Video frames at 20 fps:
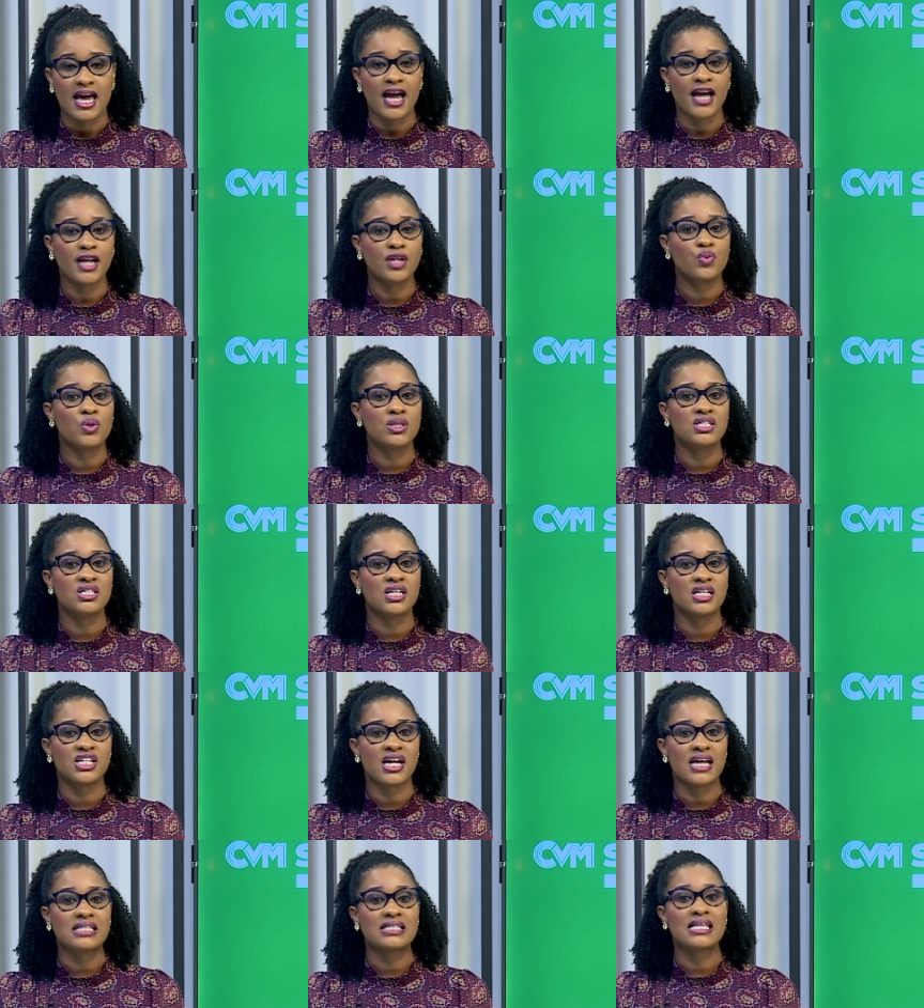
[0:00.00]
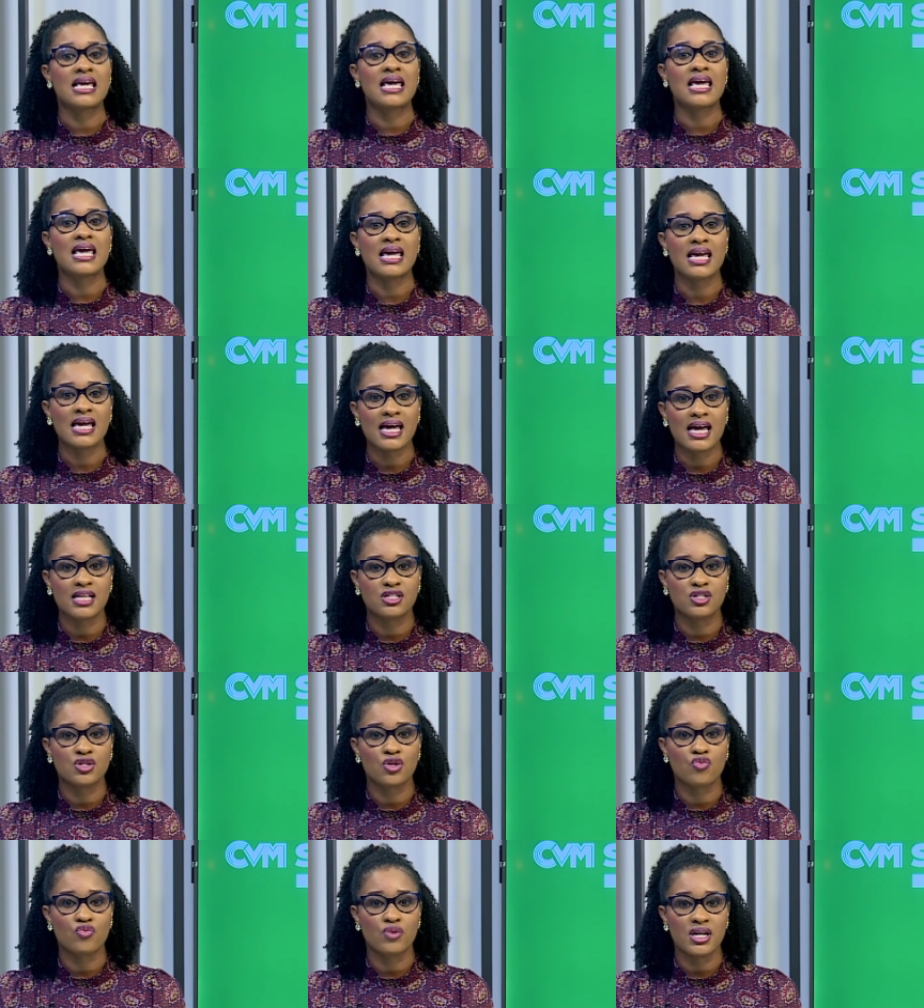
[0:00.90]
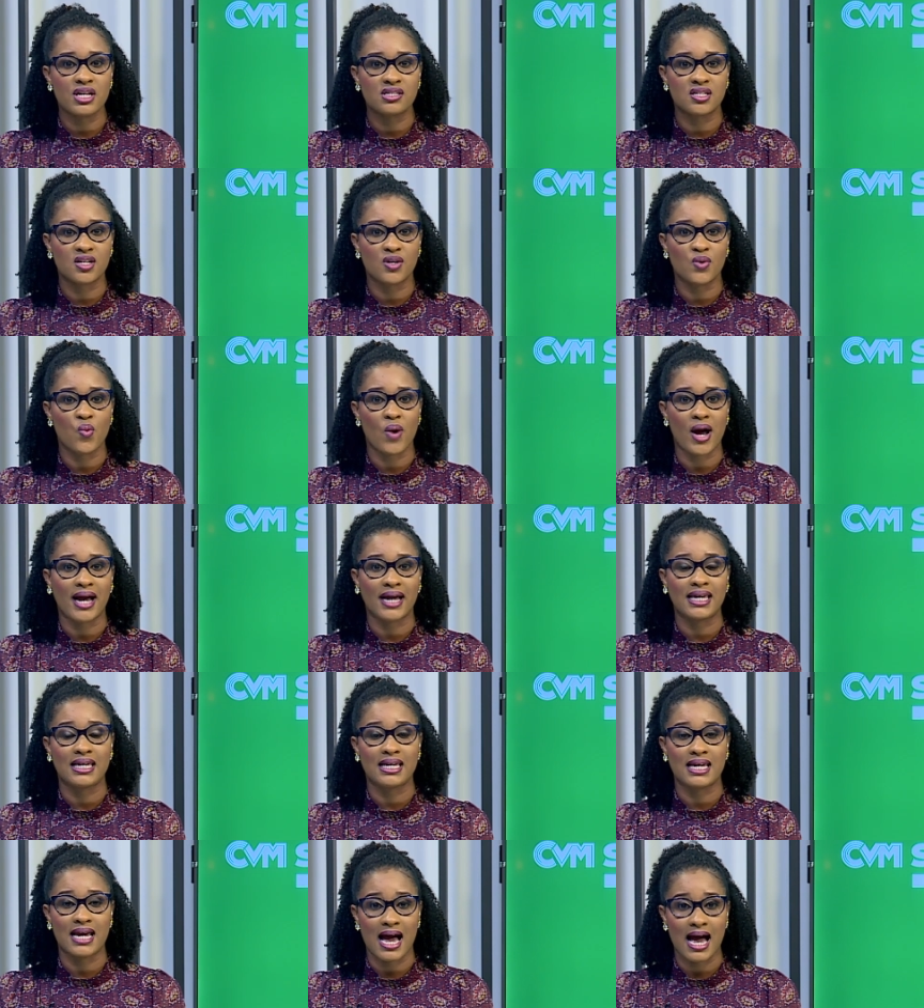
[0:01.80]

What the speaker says: it would suggest he is the reason why he